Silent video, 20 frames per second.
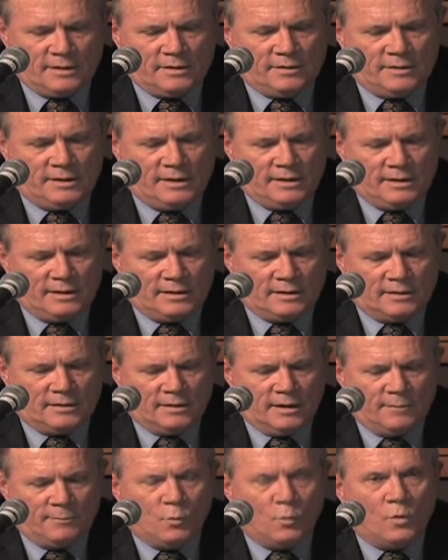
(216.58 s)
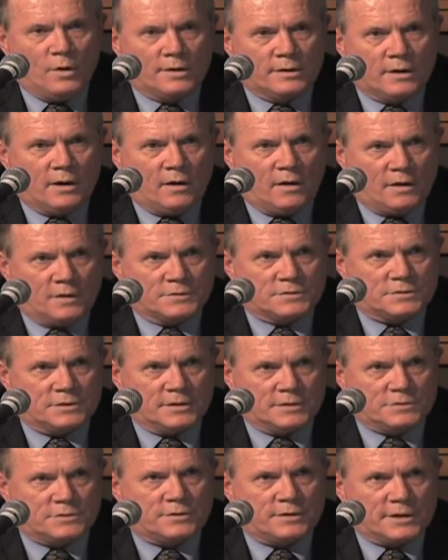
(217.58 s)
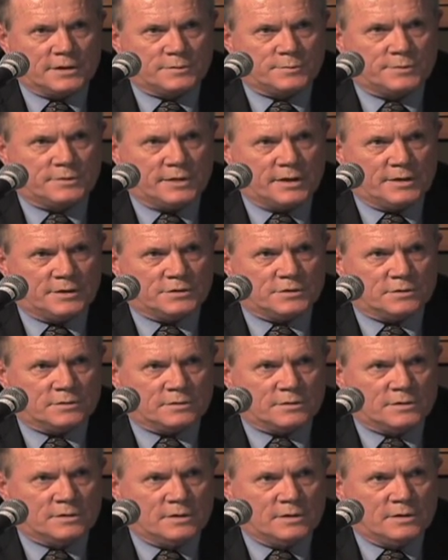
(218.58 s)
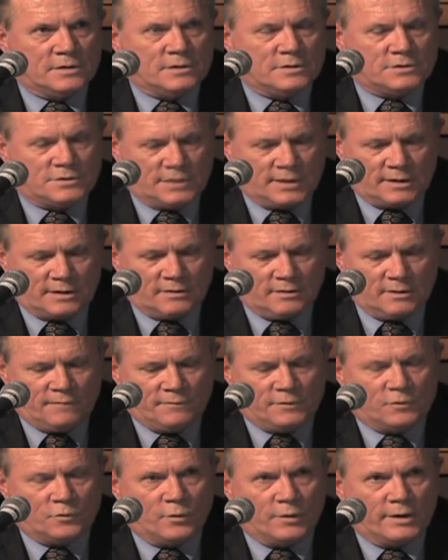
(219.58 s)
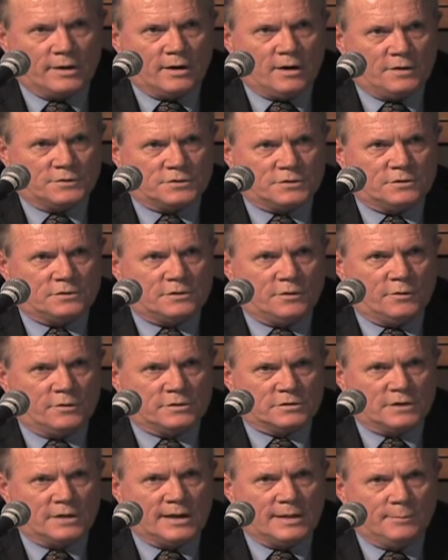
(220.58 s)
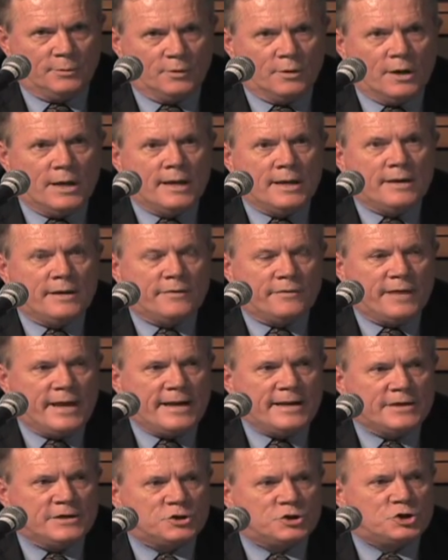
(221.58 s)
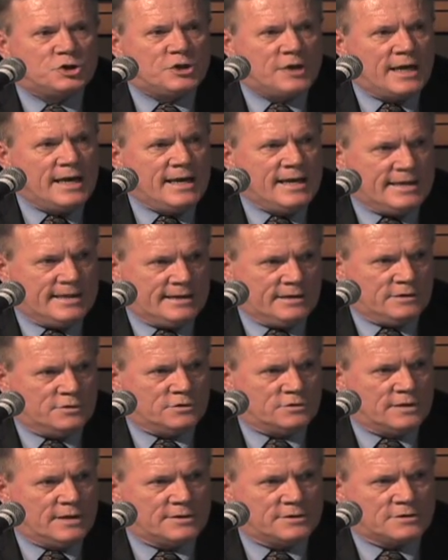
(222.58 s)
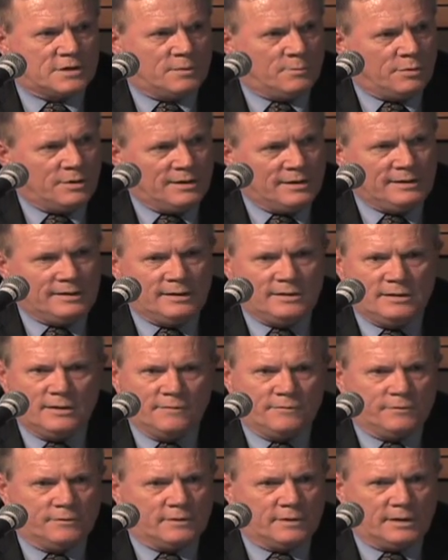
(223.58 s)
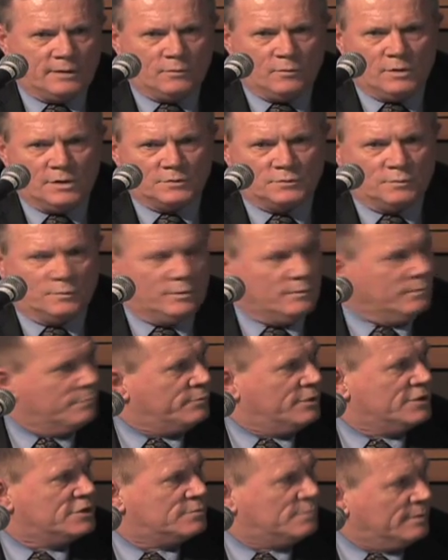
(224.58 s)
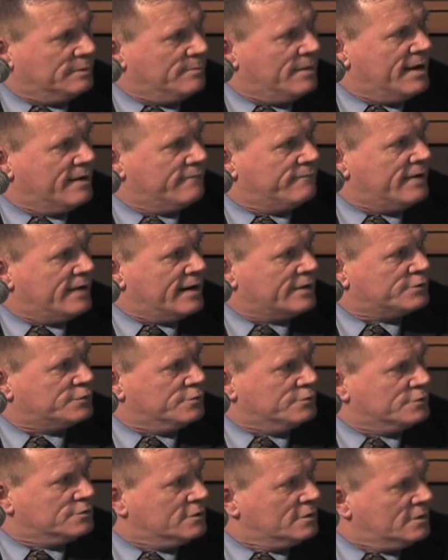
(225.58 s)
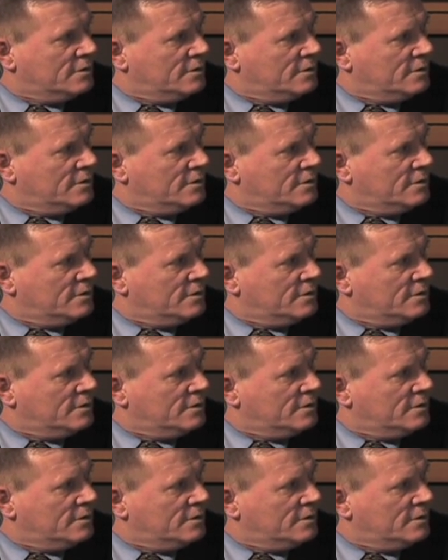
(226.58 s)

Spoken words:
the number one cost is transportation. Second are inventory costs, and third is labor. That has changed. That's completely different than it was when we were principally manufacturers